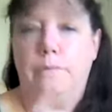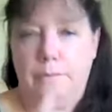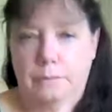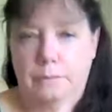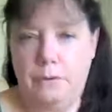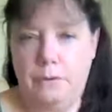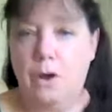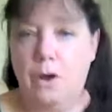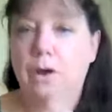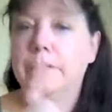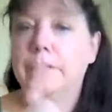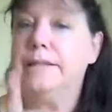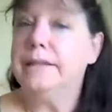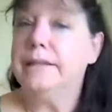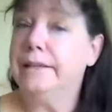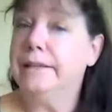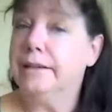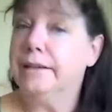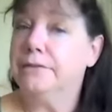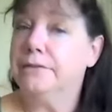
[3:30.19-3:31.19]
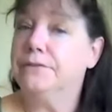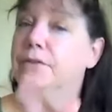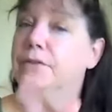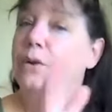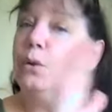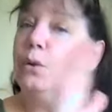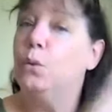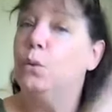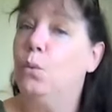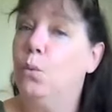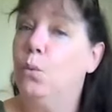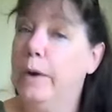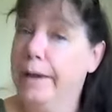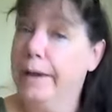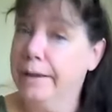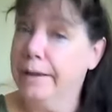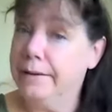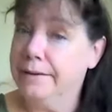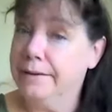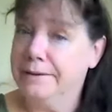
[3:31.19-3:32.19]
not if,
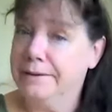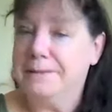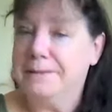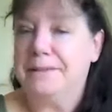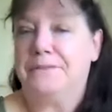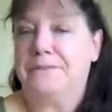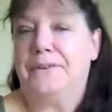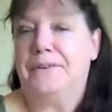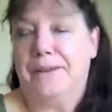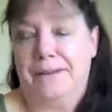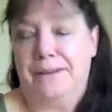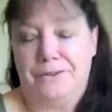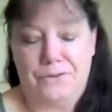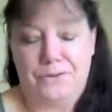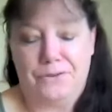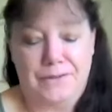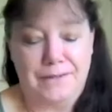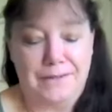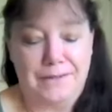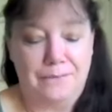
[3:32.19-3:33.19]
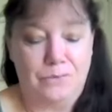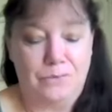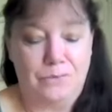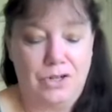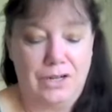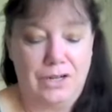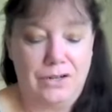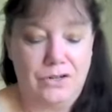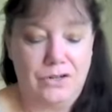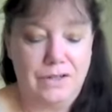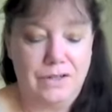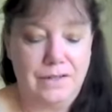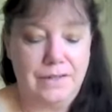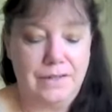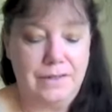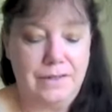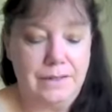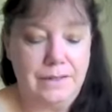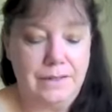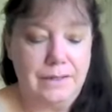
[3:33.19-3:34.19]
when the financial system
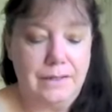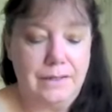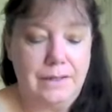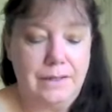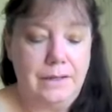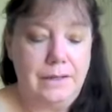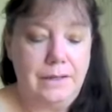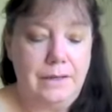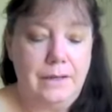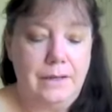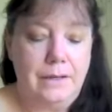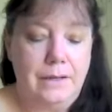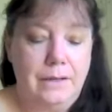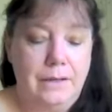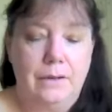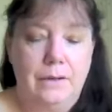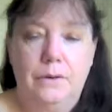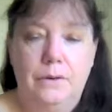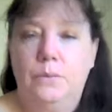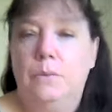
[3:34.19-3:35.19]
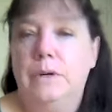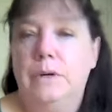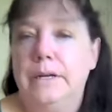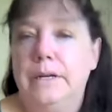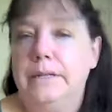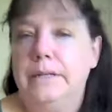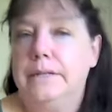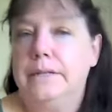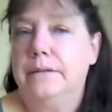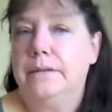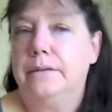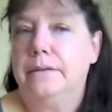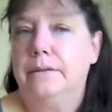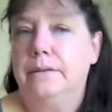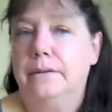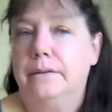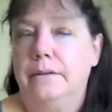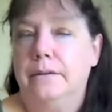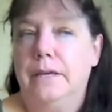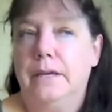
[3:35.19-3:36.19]
changes, what
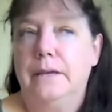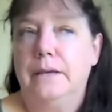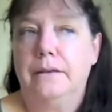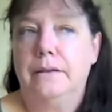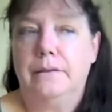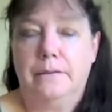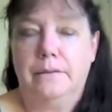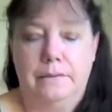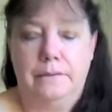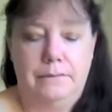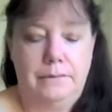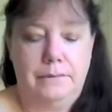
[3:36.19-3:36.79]
can